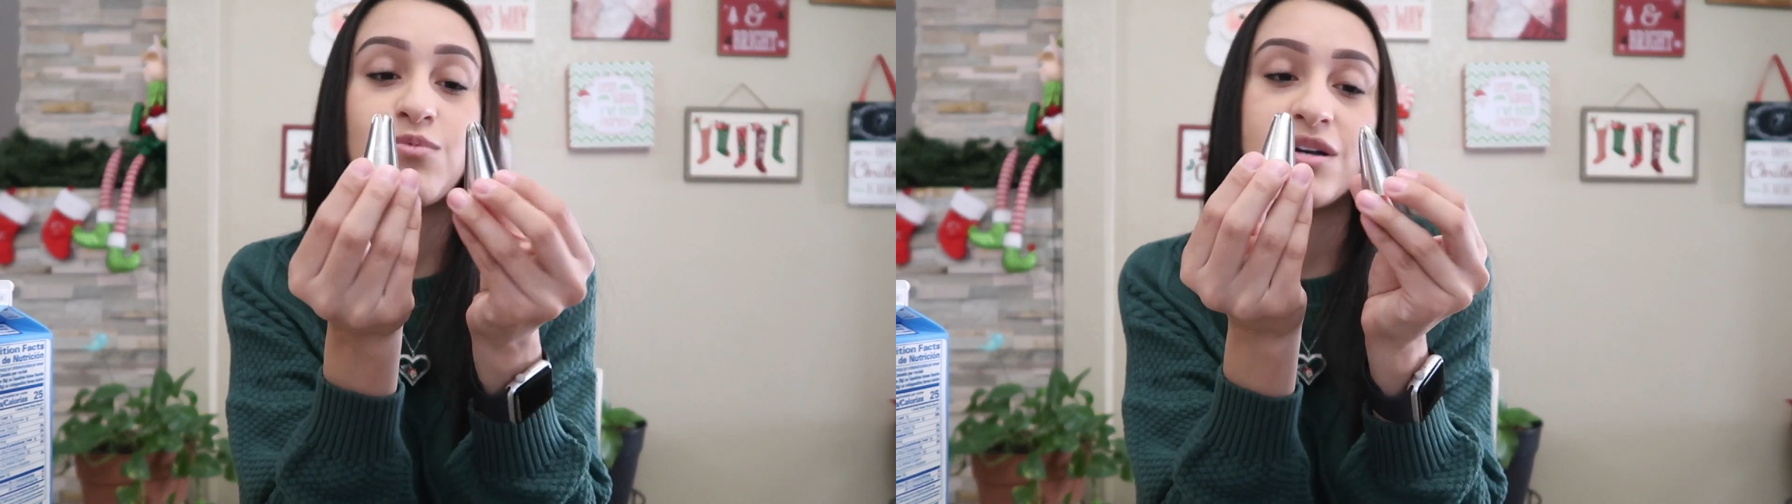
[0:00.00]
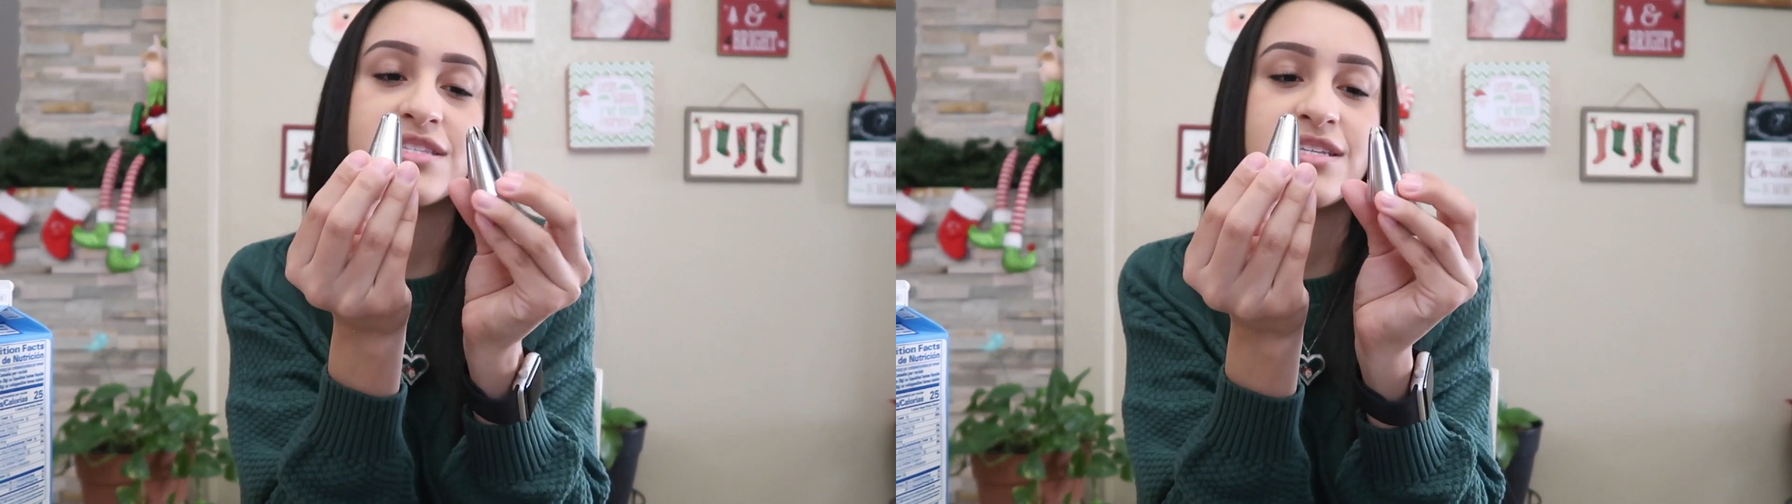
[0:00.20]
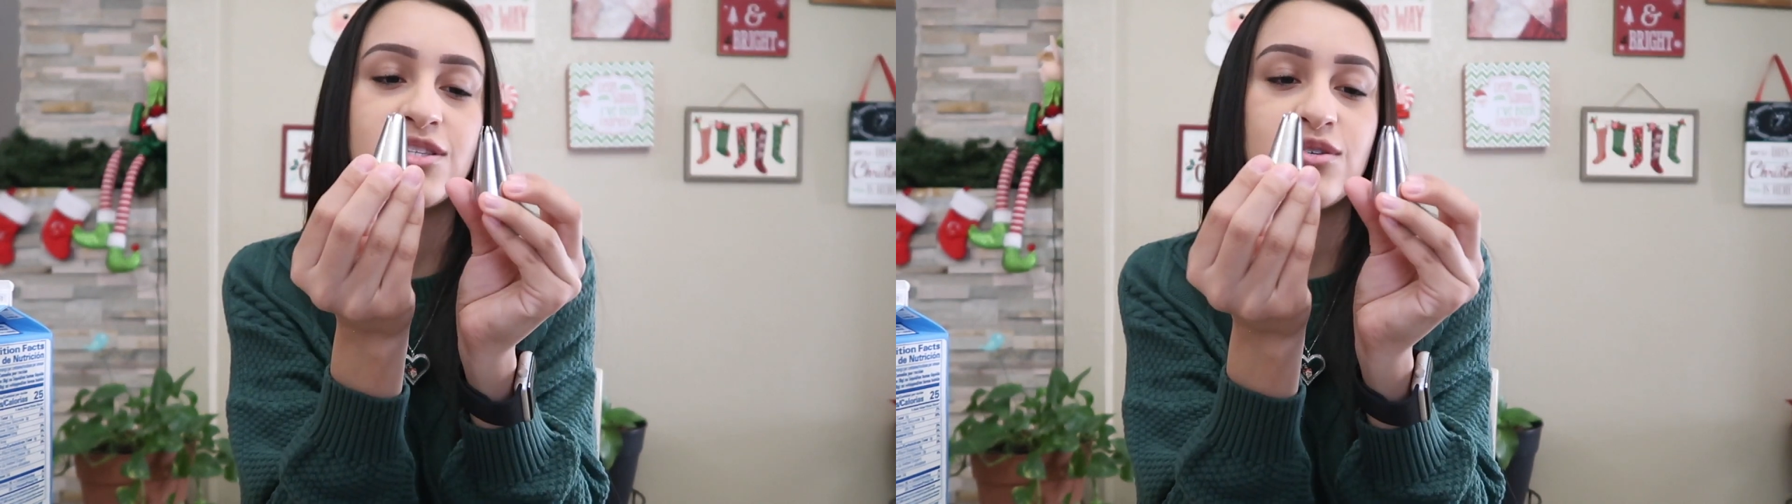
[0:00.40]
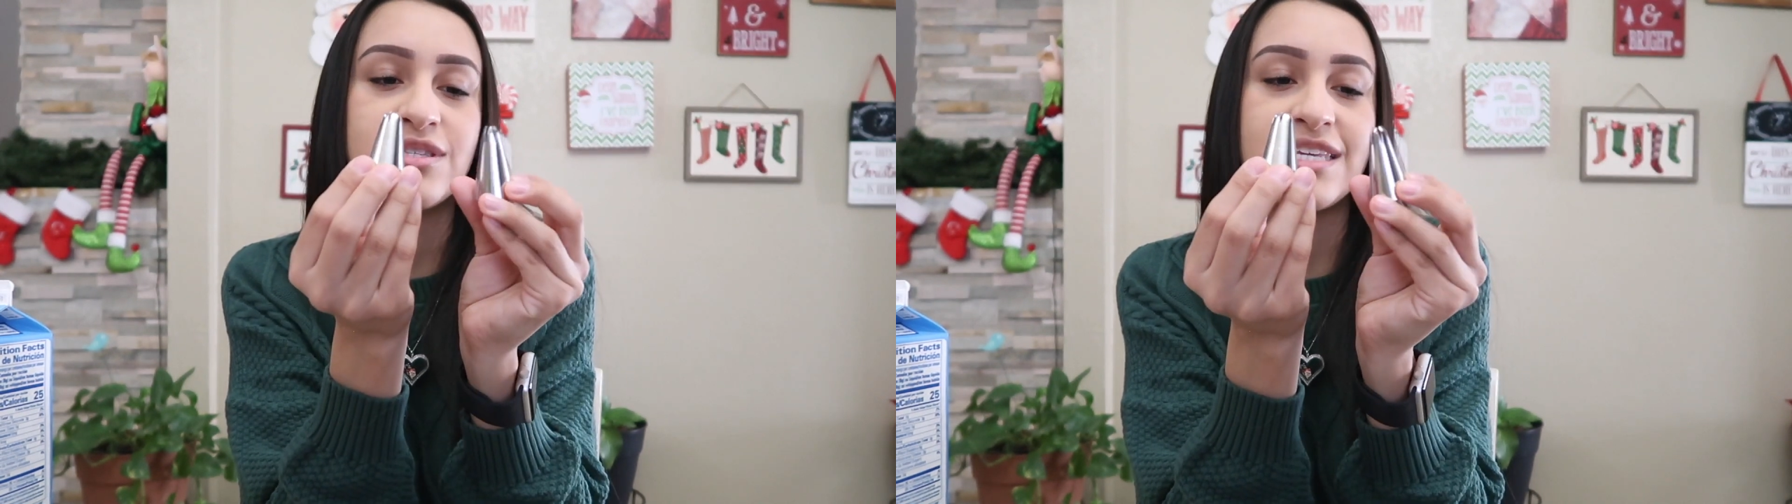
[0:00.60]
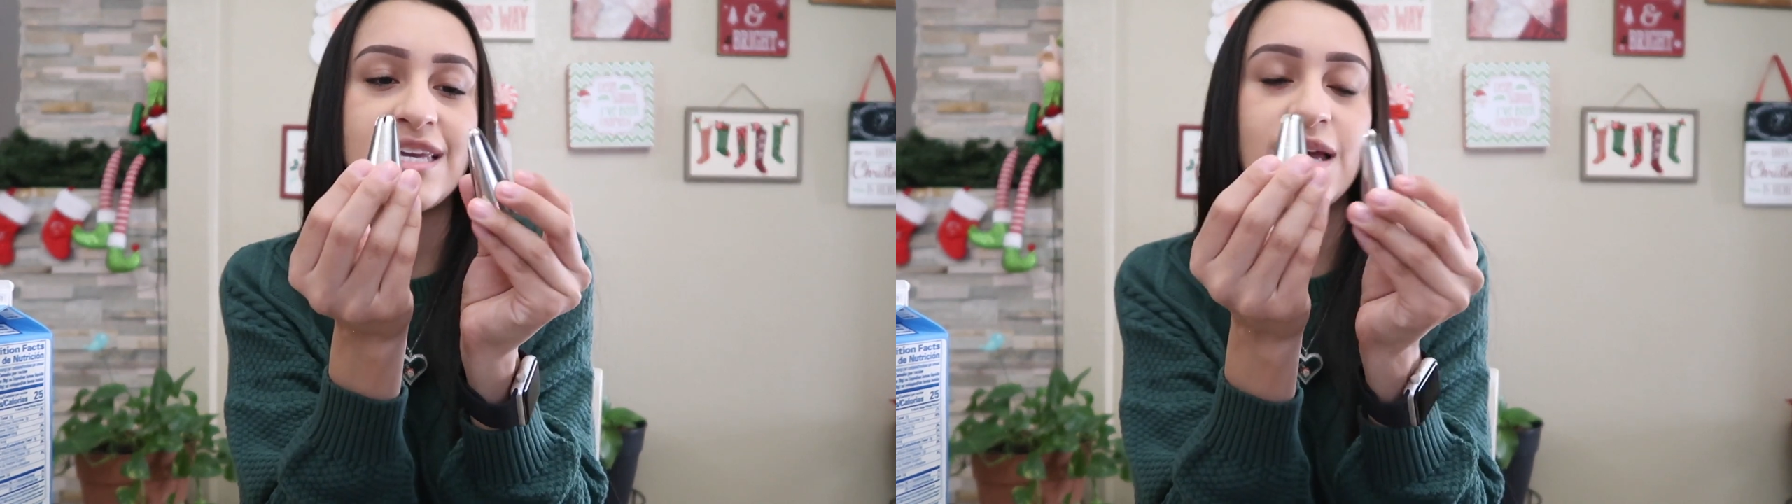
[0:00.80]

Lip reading: Wilton 2D,